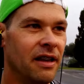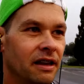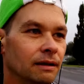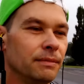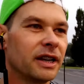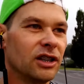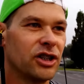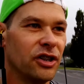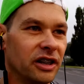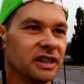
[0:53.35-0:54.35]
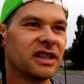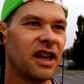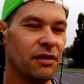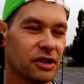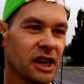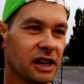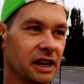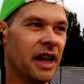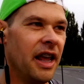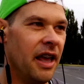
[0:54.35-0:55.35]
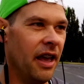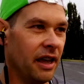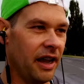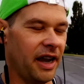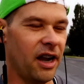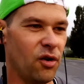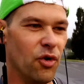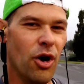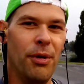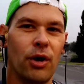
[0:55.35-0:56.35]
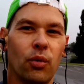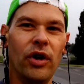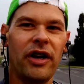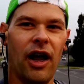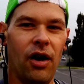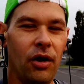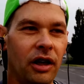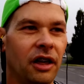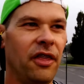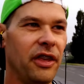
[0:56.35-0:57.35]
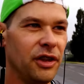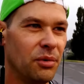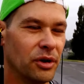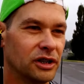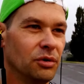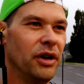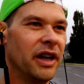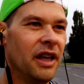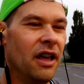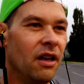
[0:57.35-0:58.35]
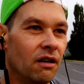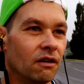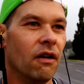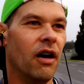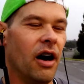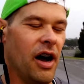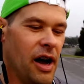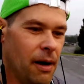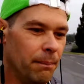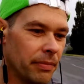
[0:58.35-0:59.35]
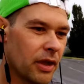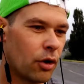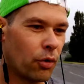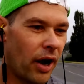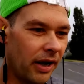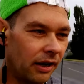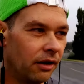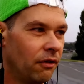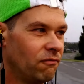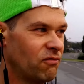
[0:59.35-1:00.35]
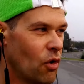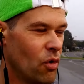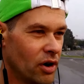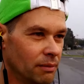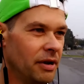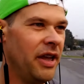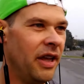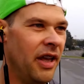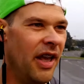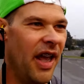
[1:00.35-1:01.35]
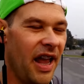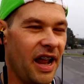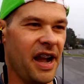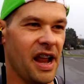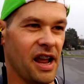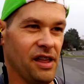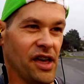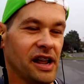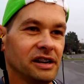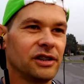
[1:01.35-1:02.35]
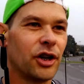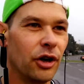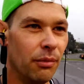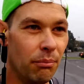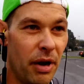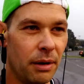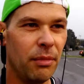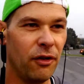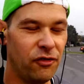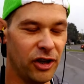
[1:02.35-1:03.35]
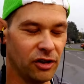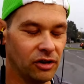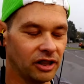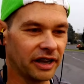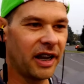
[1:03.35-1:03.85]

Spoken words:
and making sure that instead of getting an aerobic workout, that you were doing great form. And that in turn made me feel like